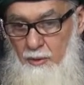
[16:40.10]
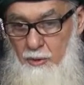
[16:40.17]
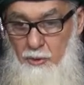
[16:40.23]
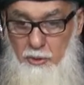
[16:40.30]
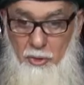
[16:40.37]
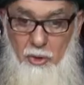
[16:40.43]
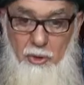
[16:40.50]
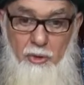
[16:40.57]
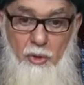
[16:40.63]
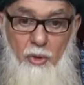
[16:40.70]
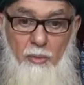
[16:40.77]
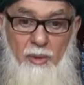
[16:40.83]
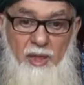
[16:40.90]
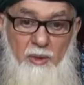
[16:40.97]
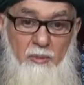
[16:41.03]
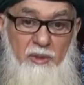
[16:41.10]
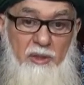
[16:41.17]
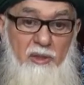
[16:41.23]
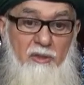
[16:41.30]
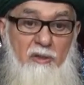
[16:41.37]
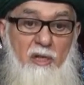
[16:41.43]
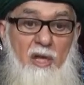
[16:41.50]
You don't know, might be
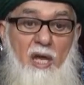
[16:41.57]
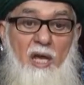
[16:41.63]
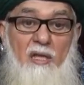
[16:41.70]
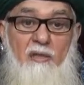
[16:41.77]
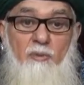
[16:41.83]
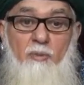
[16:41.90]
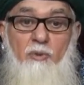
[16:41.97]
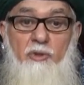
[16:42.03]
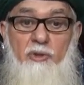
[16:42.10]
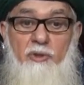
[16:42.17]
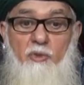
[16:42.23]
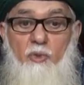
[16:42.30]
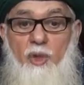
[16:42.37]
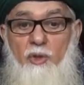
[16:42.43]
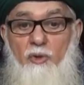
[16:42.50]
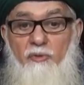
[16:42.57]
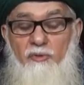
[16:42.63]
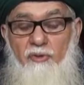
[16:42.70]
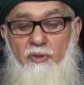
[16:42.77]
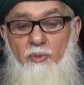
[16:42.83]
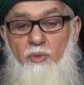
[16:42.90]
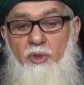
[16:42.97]
the Shaykh has pushed one of
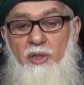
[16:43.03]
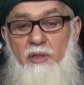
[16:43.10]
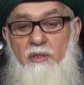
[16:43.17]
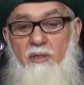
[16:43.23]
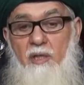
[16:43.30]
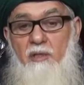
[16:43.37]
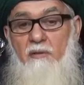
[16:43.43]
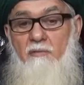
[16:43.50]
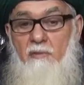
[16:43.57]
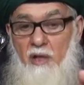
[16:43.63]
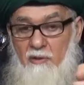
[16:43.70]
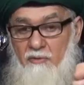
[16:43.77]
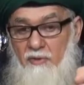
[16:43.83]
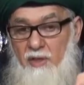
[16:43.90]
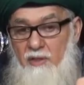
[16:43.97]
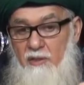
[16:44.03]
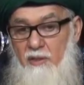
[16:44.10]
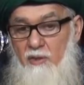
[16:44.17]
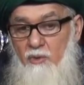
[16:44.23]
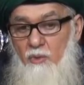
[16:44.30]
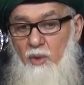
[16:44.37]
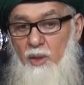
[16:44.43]
his murid, say, advise
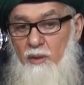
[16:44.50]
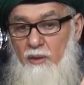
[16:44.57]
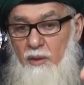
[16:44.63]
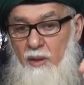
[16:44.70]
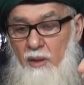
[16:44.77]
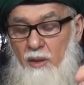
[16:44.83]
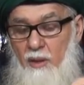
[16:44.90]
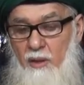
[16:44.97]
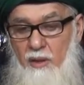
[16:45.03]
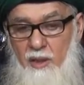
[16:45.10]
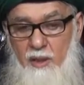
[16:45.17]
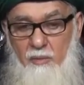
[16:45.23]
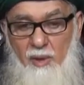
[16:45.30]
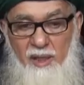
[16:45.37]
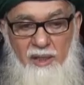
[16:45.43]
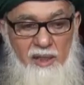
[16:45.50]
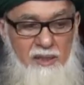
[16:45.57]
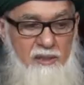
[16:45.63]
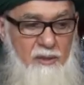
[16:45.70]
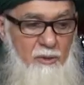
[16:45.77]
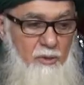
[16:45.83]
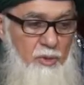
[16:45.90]
this one, he might
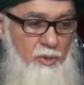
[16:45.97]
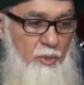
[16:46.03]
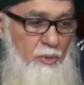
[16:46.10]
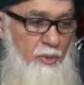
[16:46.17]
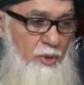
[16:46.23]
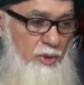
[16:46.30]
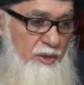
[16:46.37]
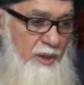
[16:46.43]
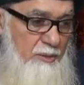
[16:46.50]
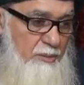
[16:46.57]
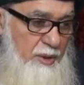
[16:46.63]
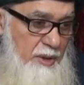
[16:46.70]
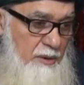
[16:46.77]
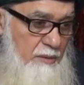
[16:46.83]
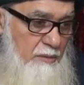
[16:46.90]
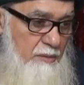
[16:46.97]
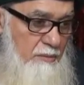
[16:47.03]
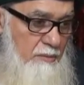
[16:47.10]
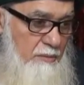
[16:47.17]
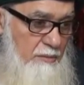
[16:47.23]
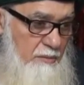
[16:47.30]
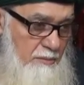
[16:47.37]
listen to you more than me.
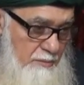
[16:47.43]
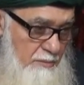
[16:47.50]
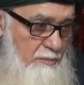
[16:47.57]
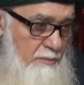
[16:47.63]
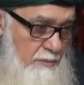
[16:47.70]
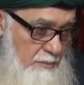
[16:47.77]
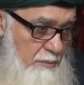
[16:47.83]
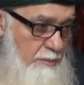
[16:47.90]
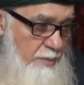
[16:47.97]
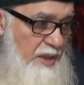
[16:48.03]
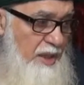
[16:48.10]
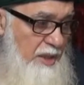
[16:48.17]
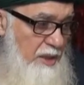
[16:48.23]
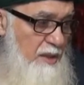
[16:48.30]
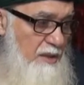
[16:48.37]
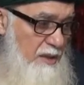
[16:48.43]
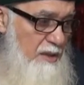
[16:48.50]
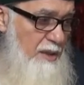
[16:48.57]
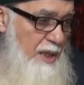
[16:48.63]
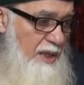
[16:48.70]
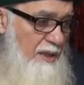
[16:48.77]
Beginners is